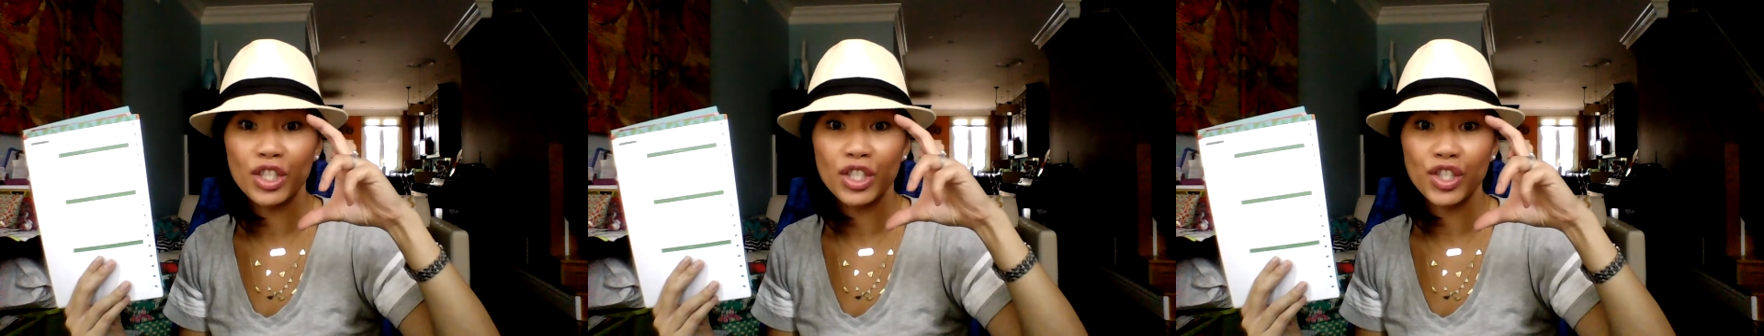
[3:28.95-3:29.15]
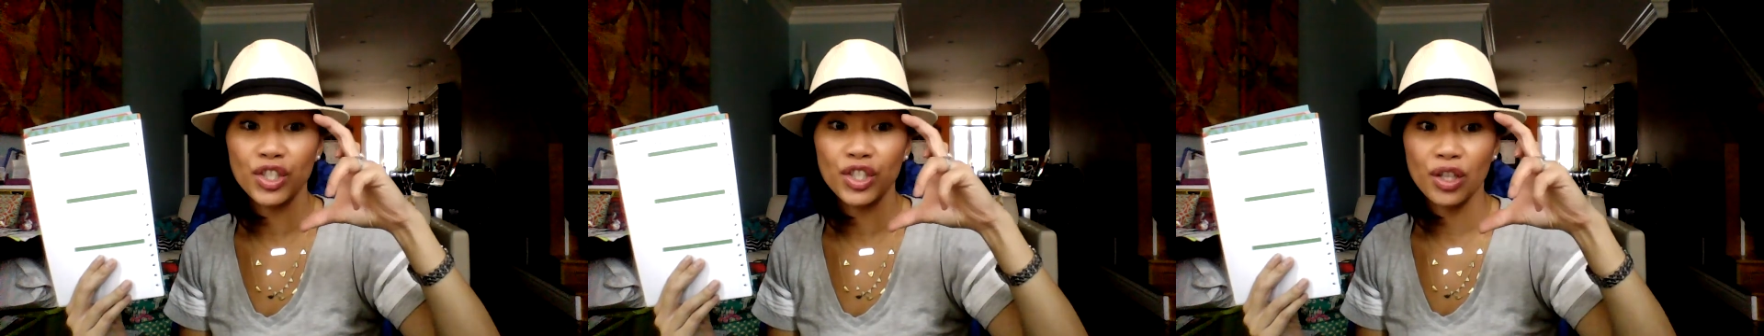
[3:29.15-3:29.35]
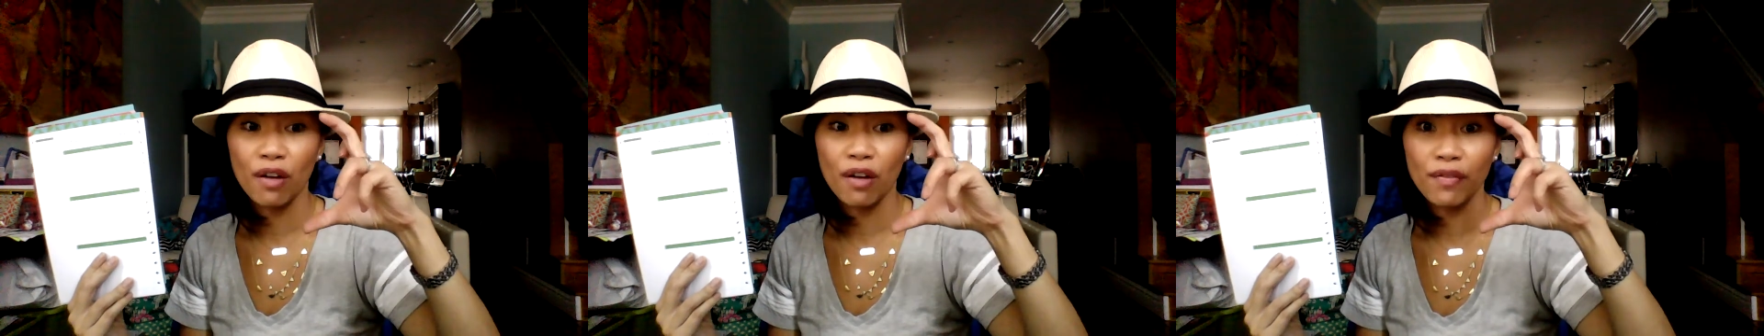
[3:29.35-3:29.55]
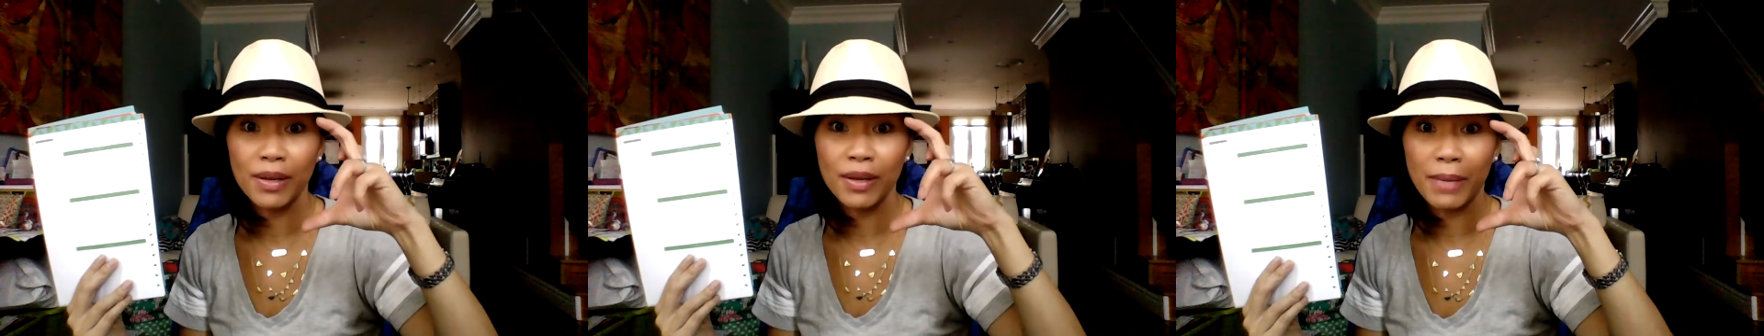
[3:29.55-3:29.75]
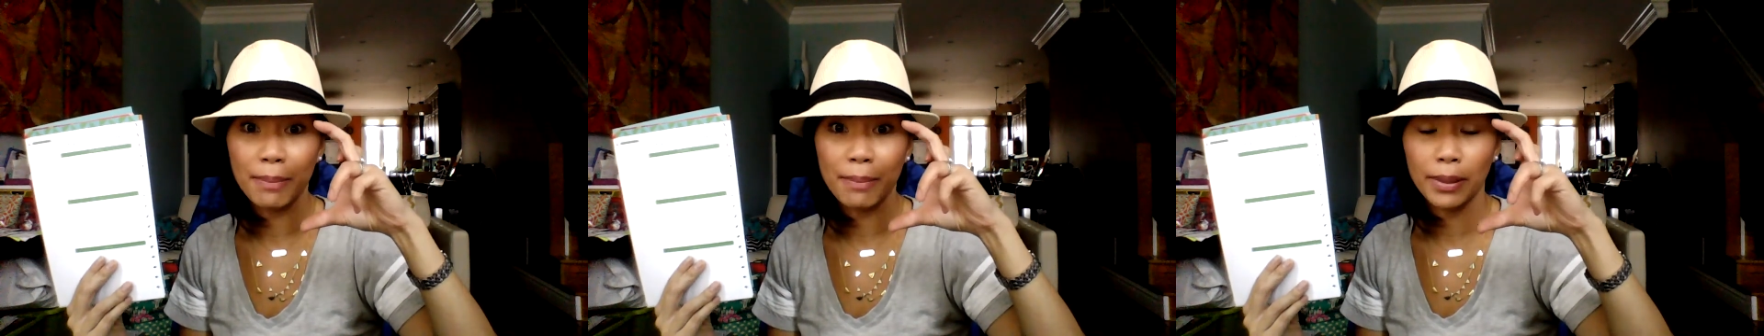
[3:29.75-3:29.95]
stuff in
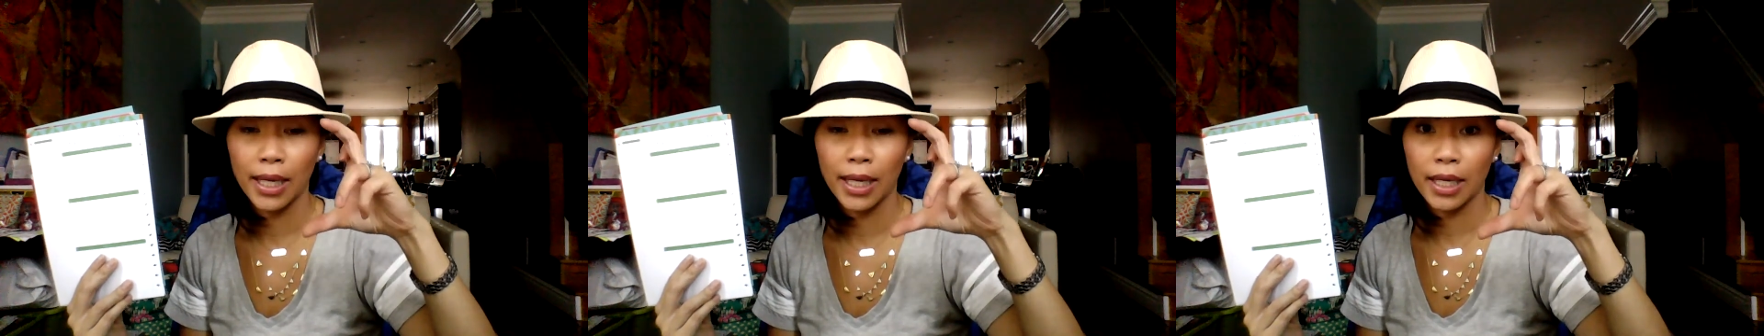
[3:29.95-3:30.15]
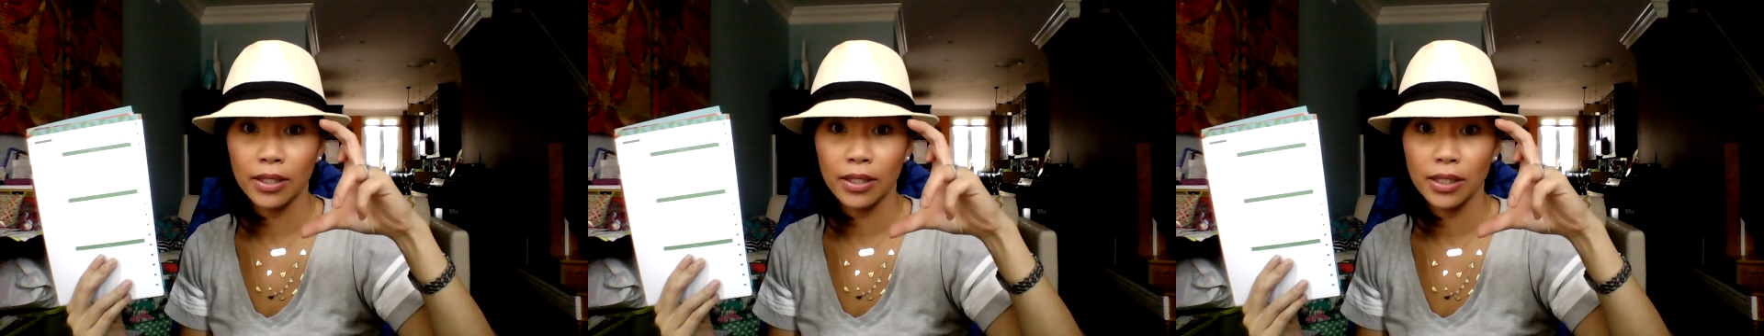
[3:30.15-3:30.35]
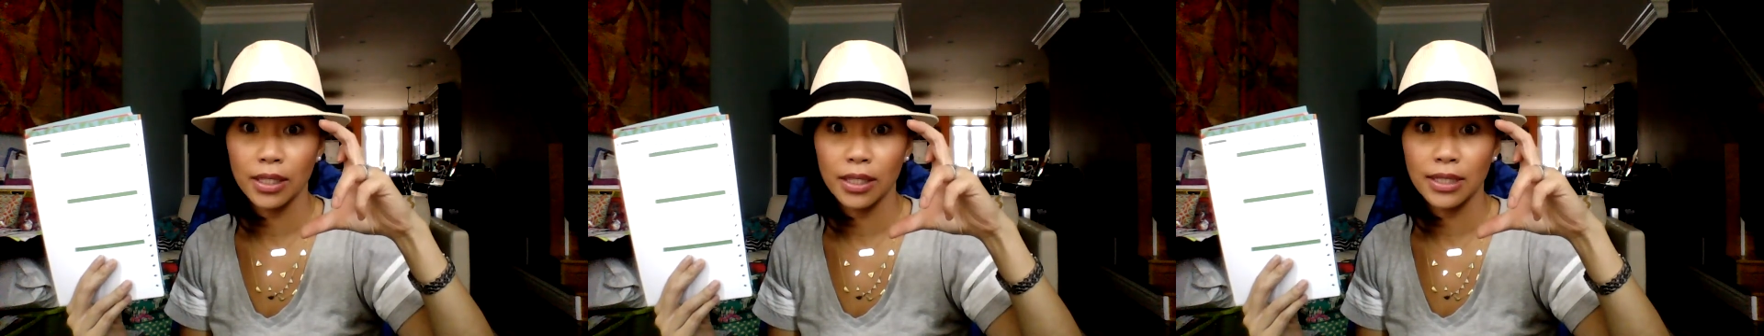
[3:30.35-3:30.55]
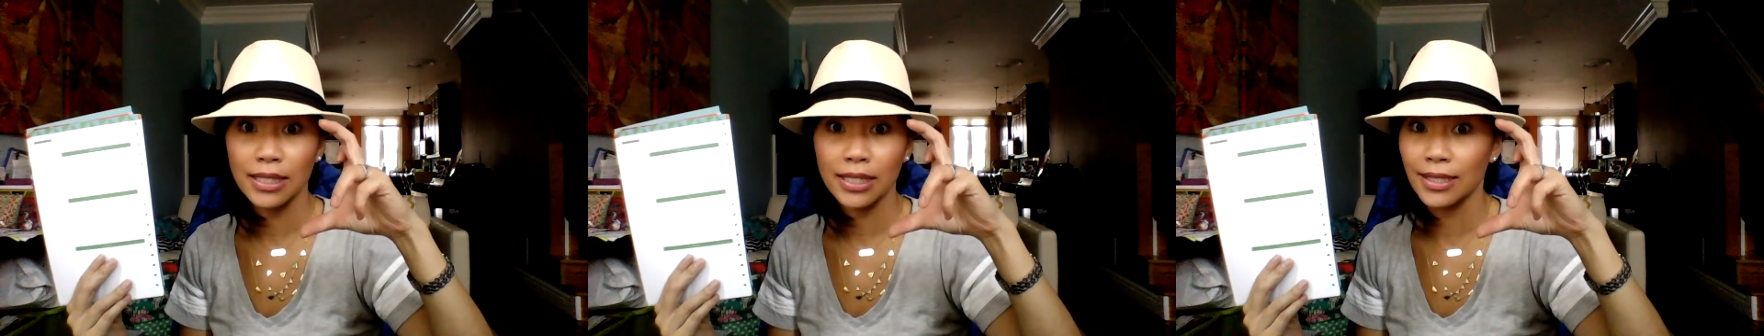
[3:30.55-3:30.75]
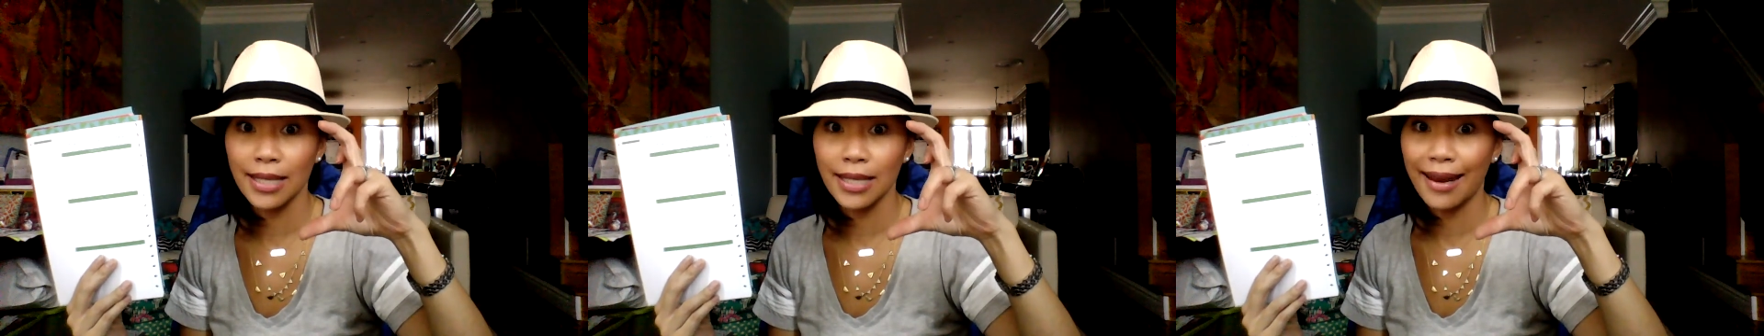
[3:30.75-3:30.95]
my planner. It's
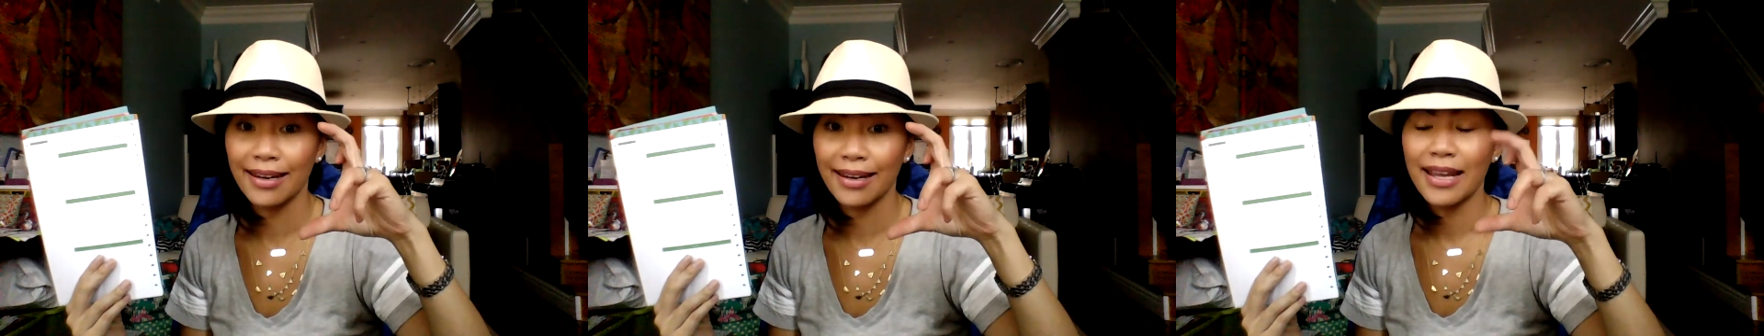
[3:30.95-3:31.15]
insane.